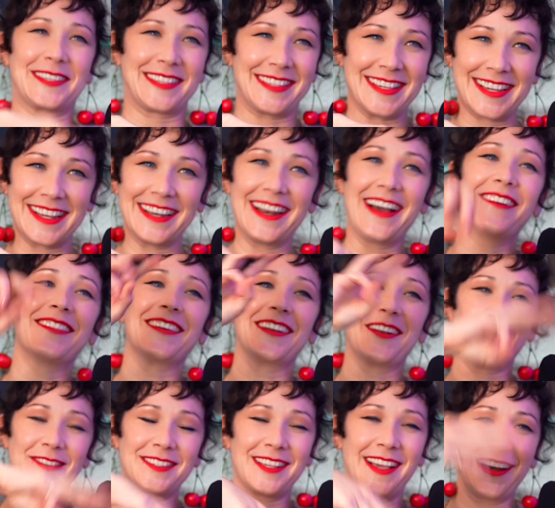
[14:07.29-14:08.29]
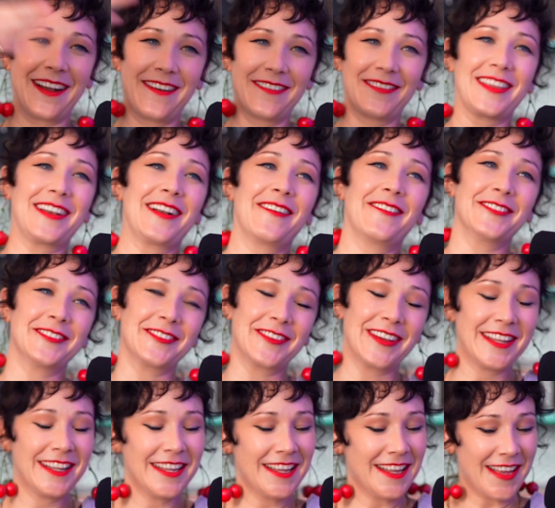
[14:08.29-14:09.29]
seek it out, then I will sign up, then I will do
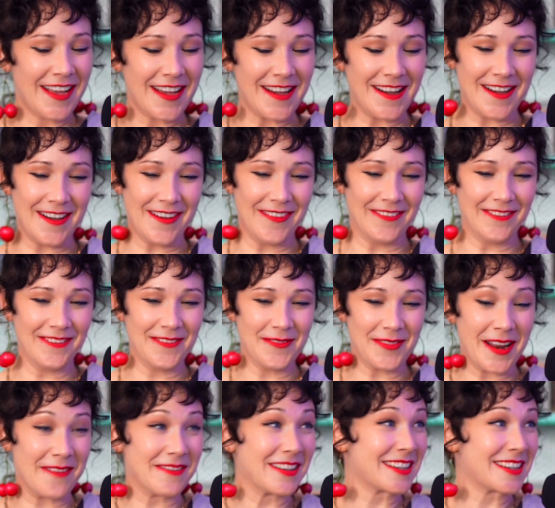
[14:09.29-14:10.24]
it. Um, but I'm